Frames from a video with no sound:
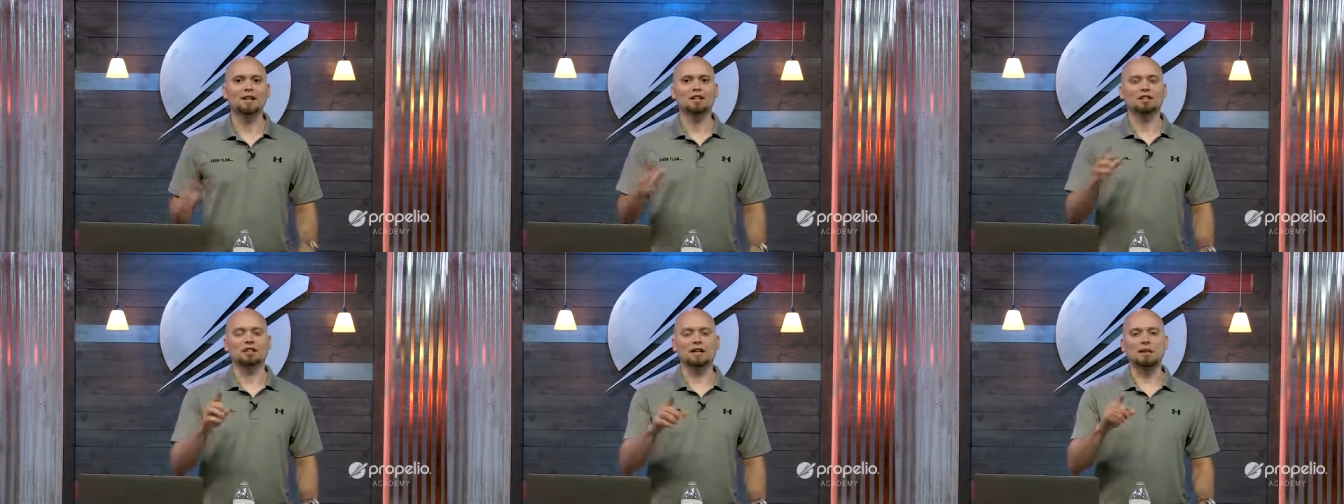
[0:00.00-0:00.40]

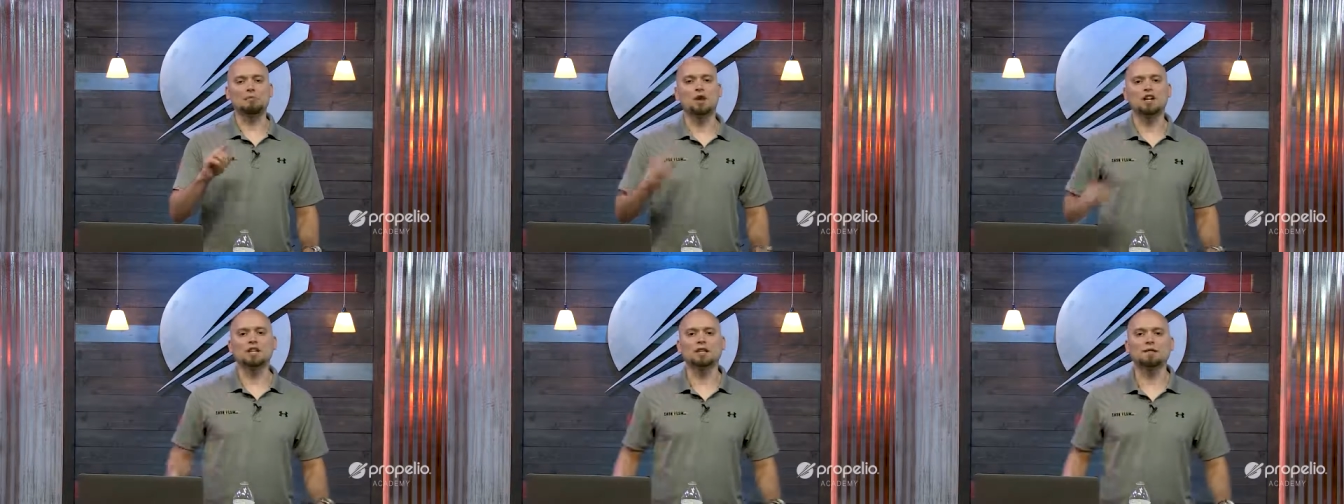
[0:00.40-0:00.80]
So keep
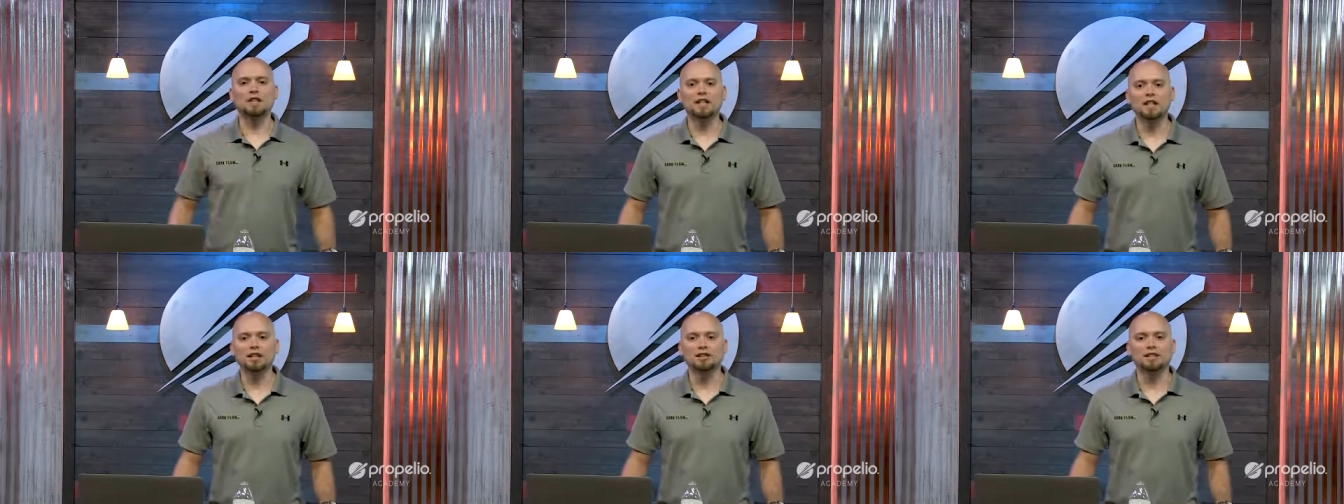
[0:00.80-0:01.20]
watching the
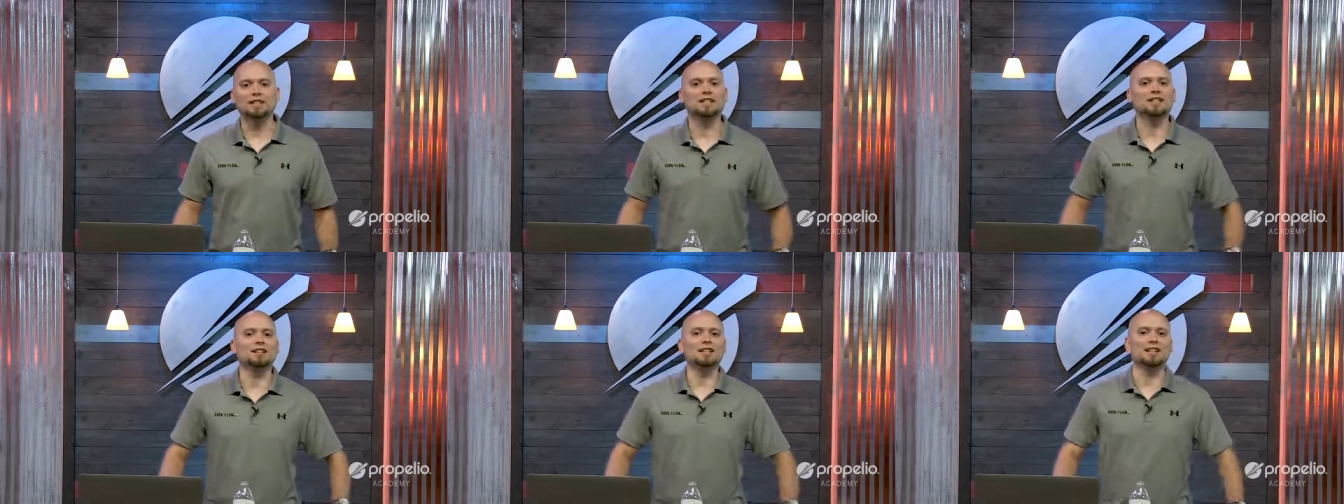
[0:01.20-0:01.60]
videos, and
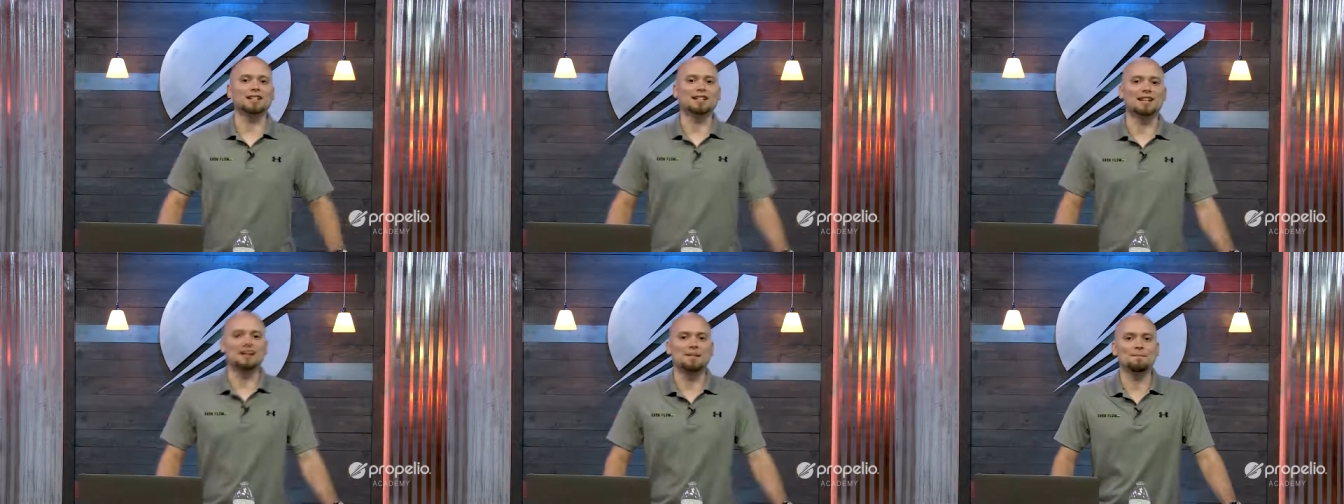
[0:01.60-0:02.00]
until next
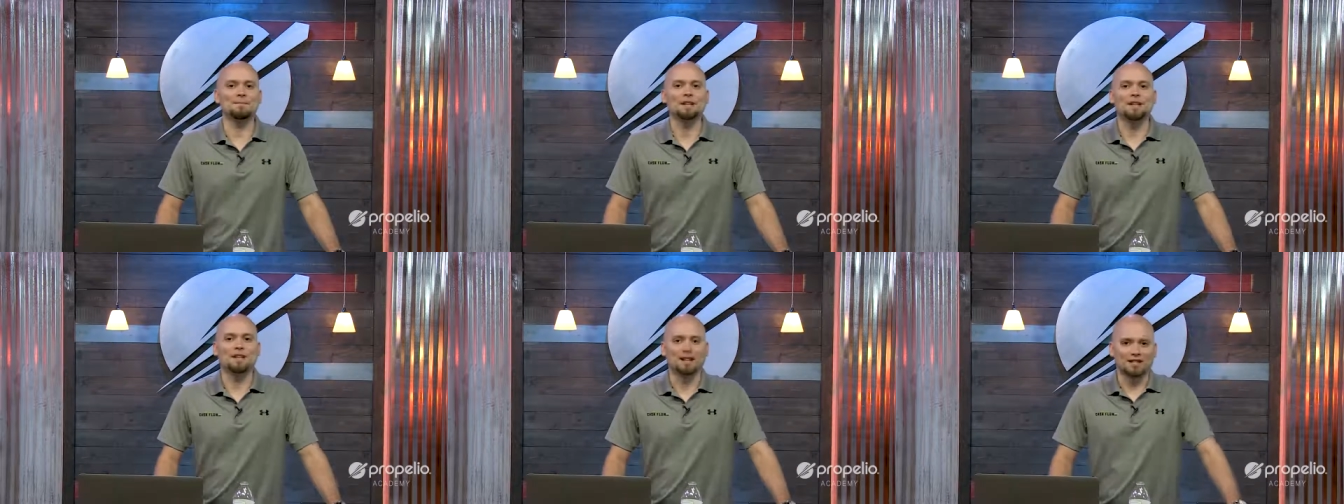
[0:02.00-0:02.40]
time,
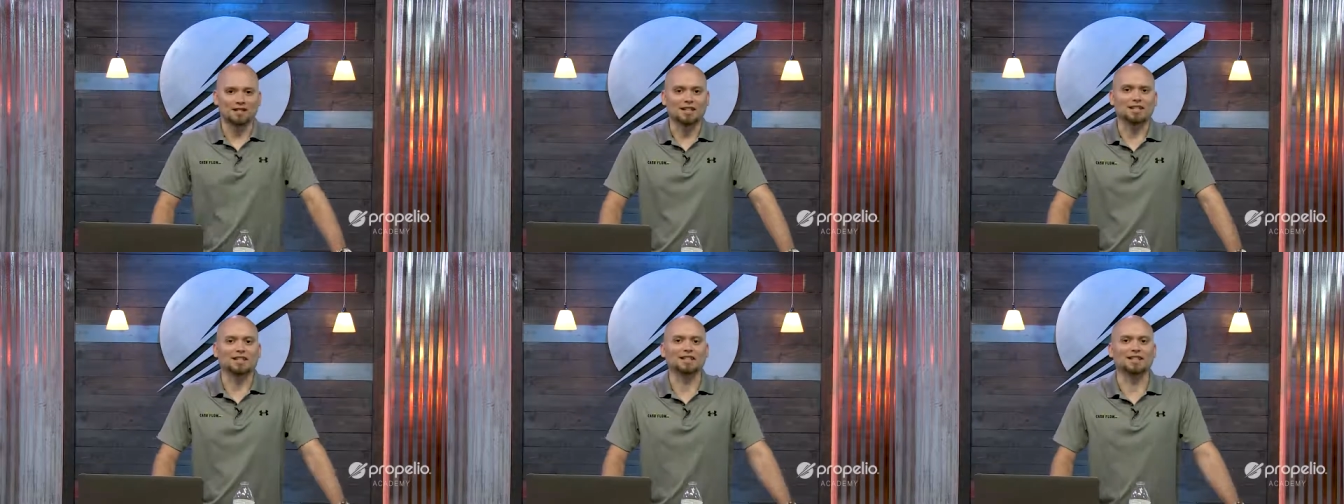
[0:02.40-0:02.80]
I'll
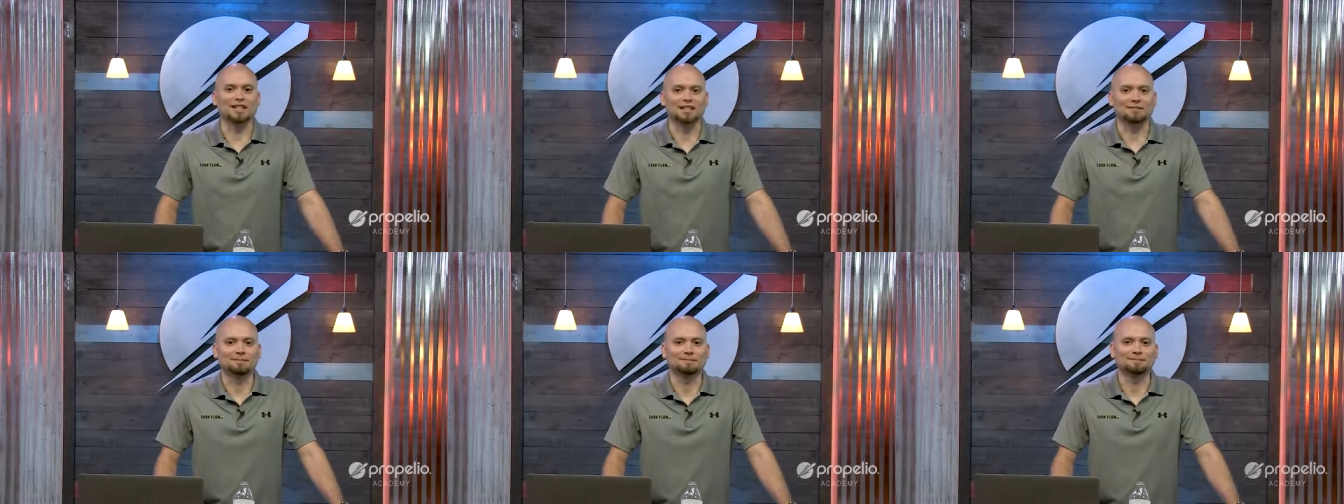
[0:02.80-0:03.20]
talk to you later.